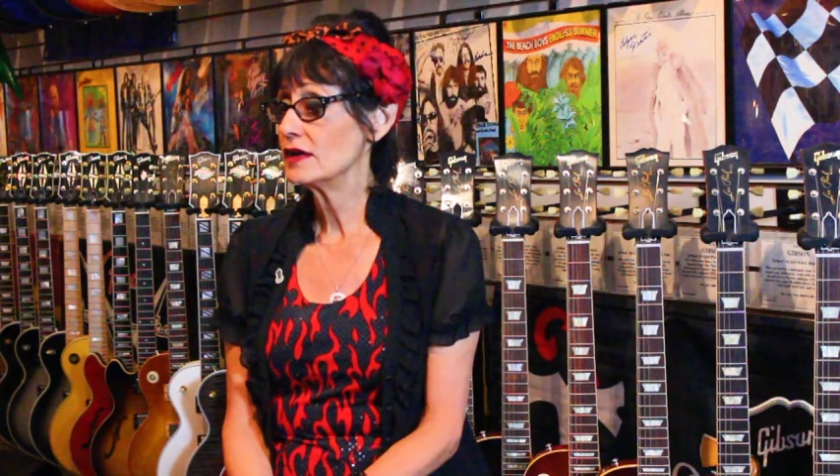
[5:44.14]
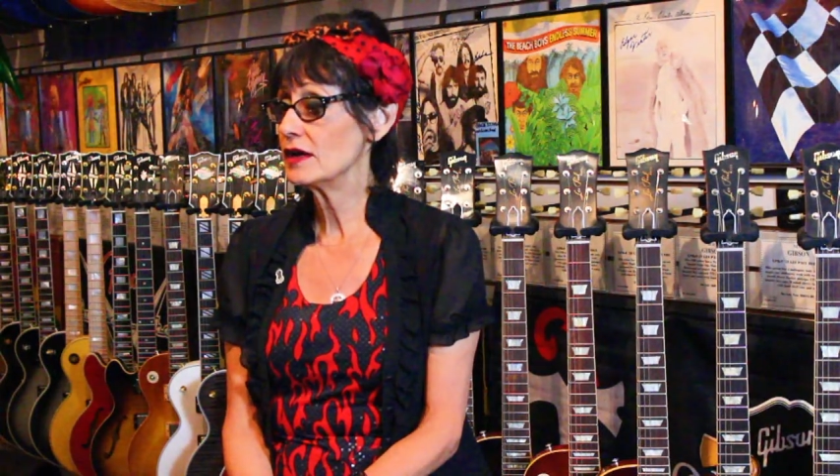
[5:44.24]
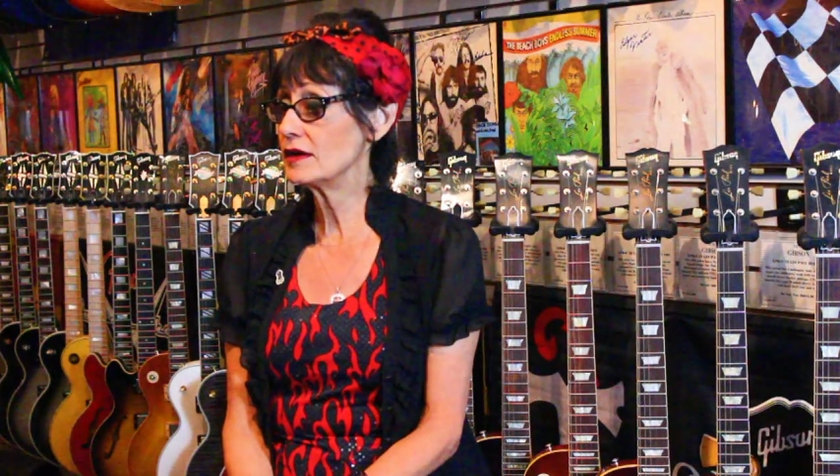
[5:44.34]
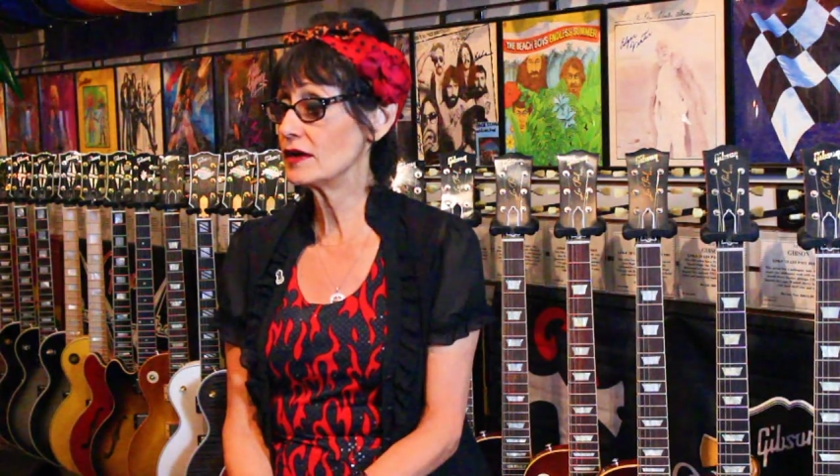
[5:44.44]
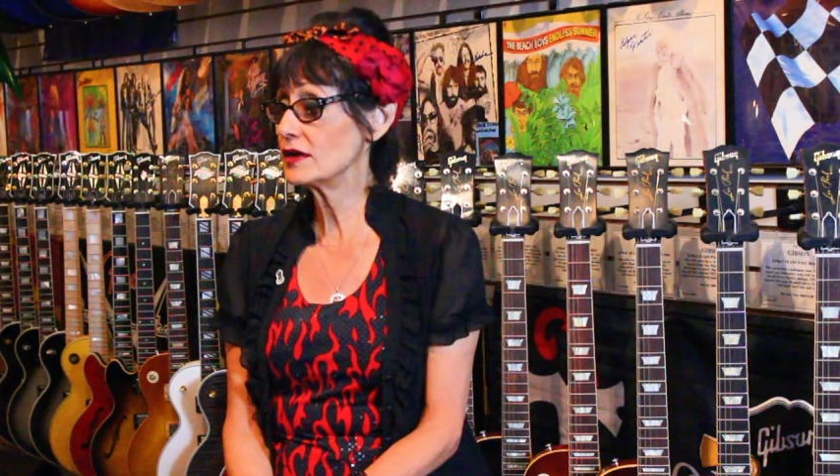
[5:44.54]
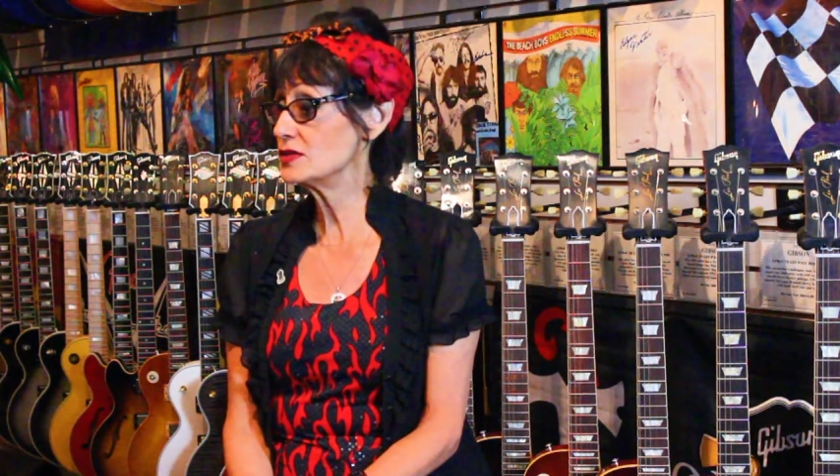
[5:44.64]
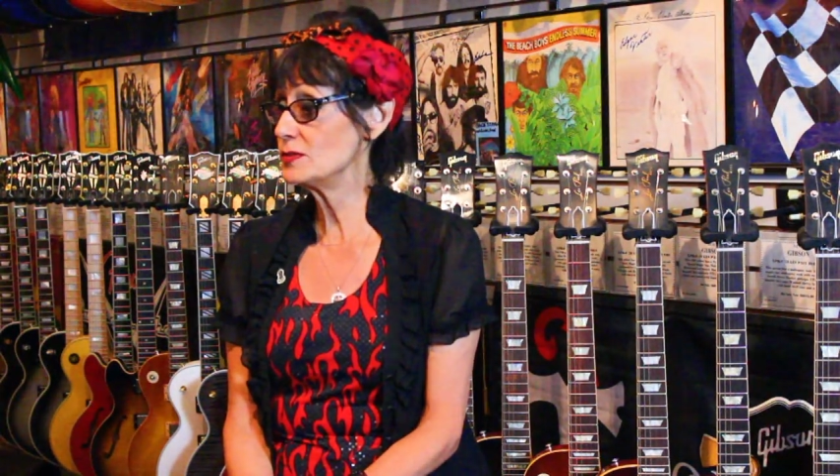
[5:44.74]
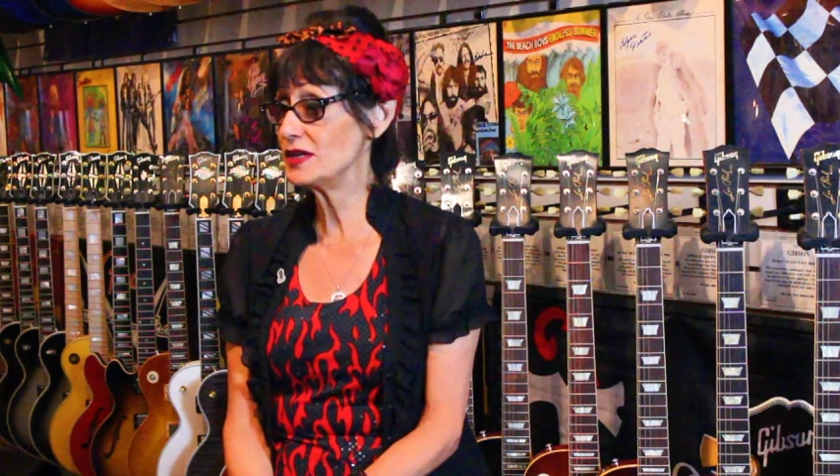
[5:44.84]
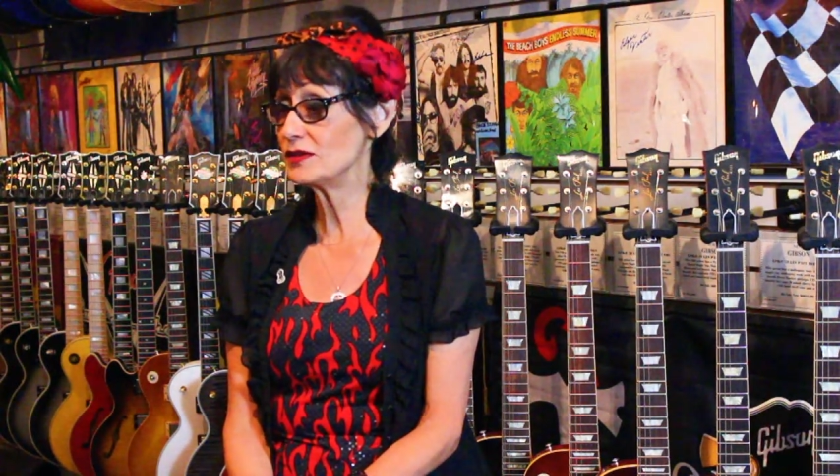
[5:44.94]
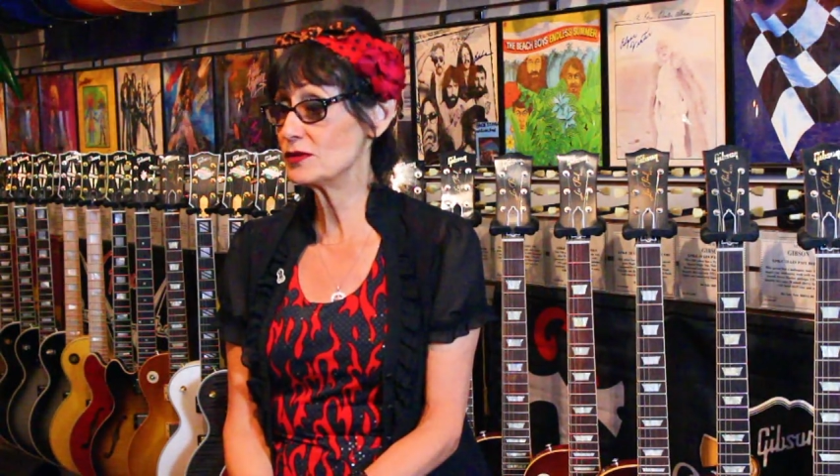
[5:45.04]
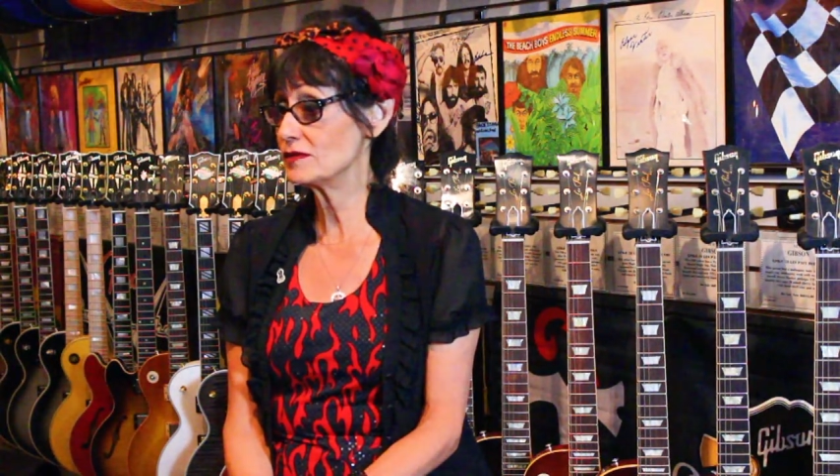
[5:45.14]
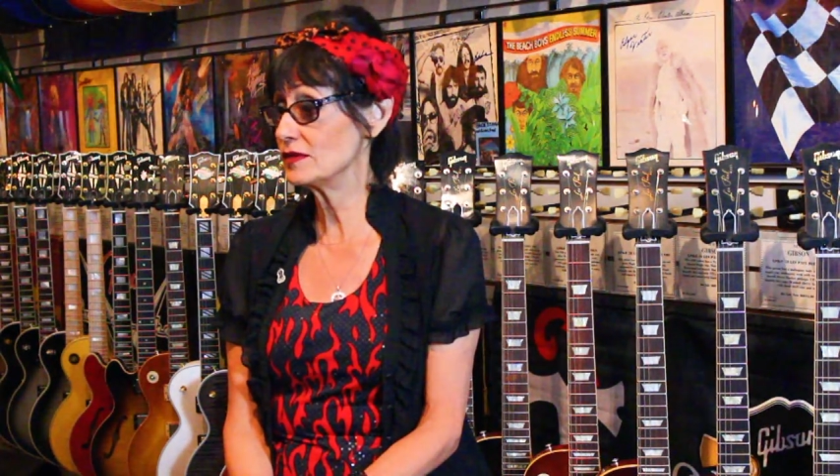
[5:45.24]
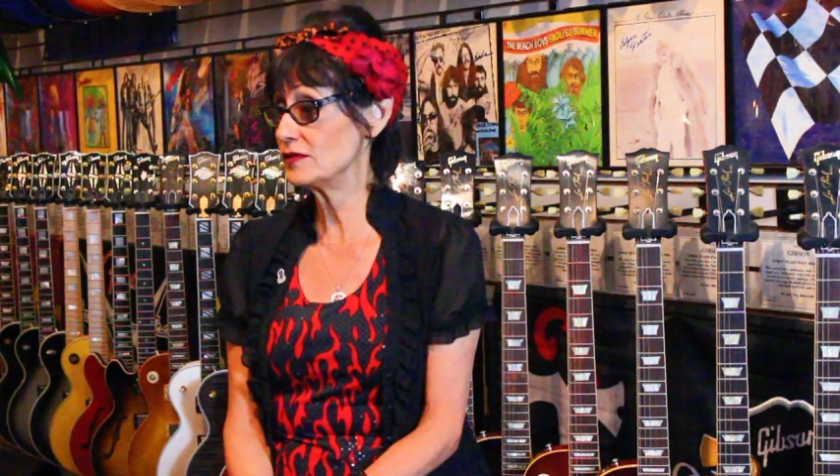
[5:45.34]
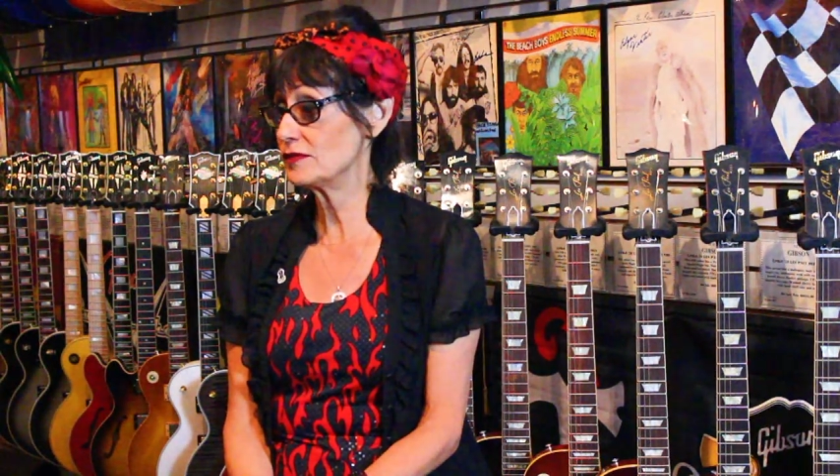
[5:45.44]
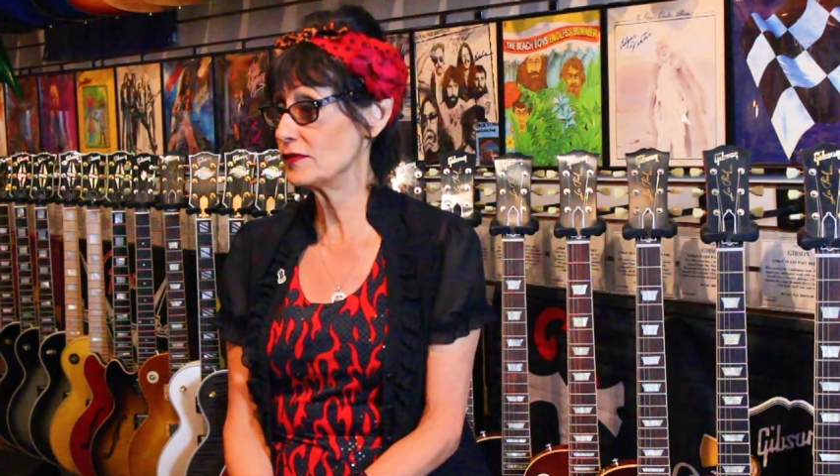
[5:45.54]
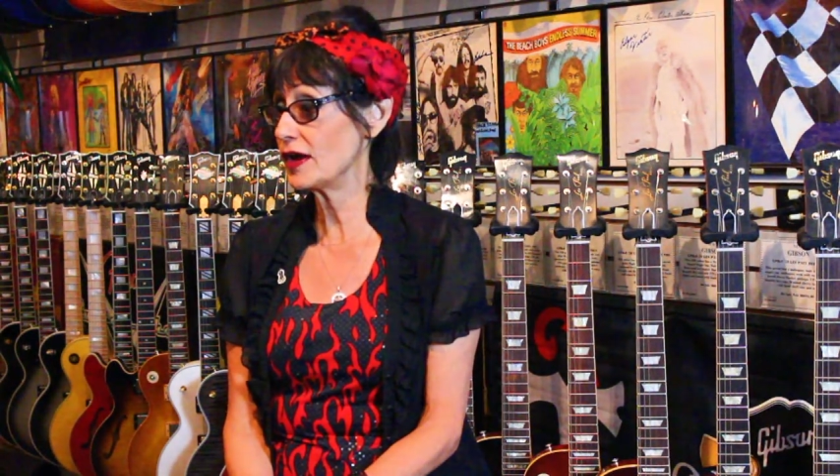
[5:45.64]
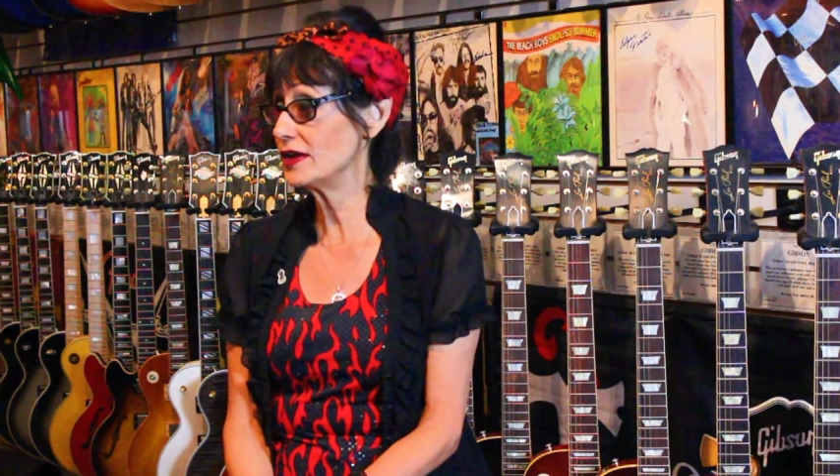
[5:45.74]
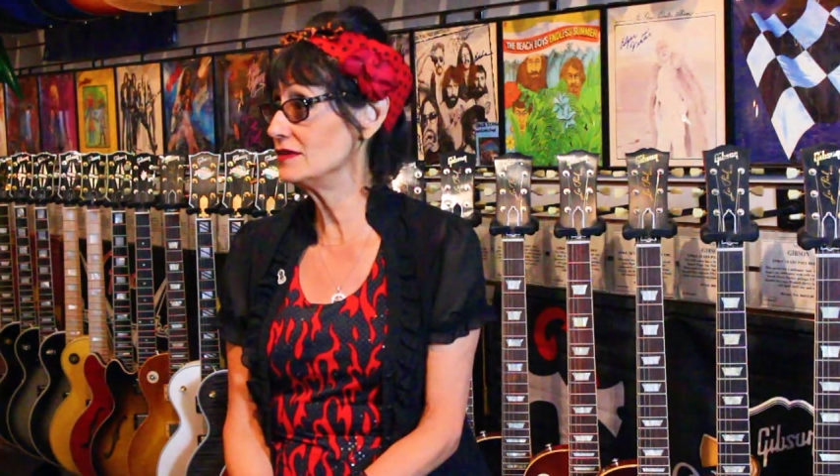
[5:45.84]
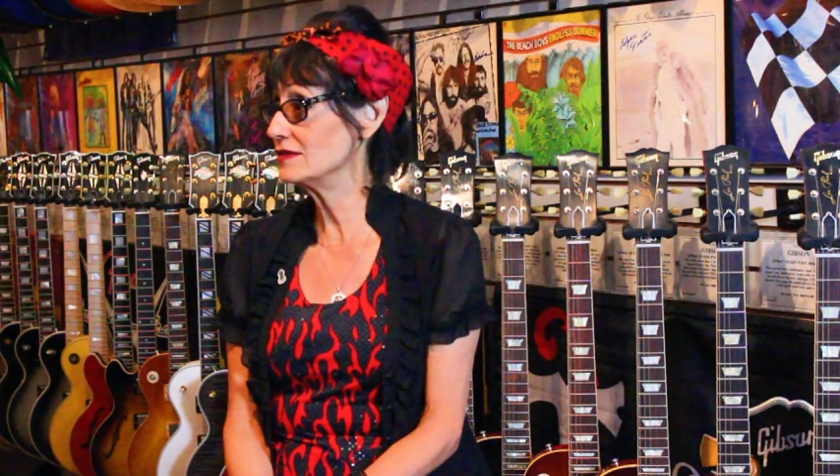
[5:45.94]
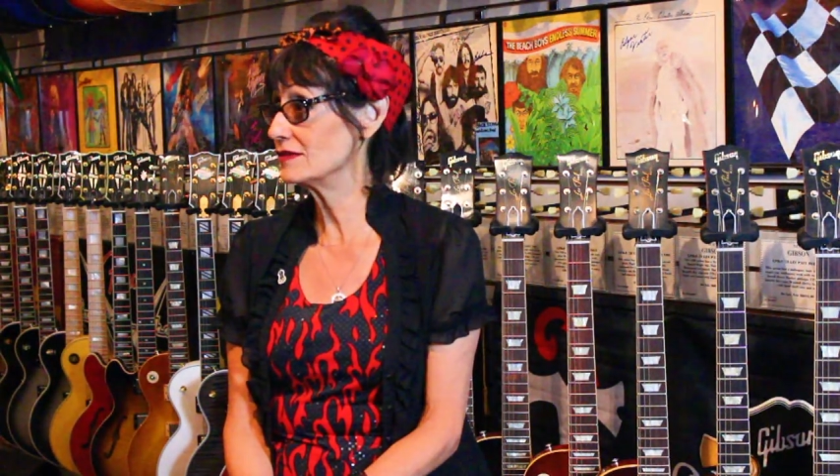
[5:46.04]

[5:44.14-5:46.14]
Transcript: I, I got to meet Fred